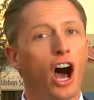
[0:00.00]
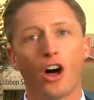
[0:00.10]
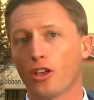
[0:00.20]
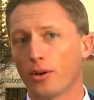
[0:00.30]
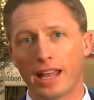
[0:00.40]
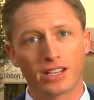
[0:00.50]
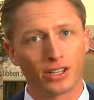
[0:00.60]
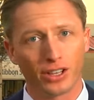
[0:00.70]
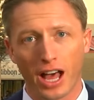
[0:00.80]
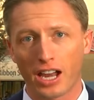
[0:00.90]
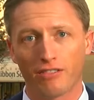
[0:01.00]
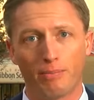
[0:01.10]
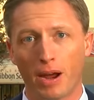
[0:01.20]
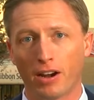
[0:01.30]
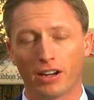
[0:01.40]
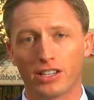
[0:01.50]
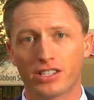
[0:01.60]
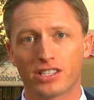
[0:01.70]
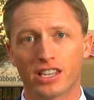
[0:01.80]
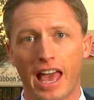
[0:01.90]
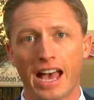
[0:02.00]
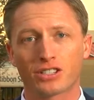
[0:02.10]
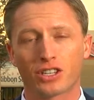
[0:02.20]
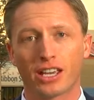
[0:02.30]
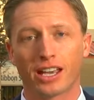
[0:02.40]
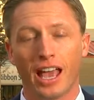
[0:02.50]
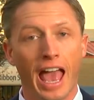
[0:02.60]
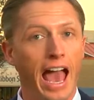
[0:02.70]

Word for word: although it has a lot of parents asking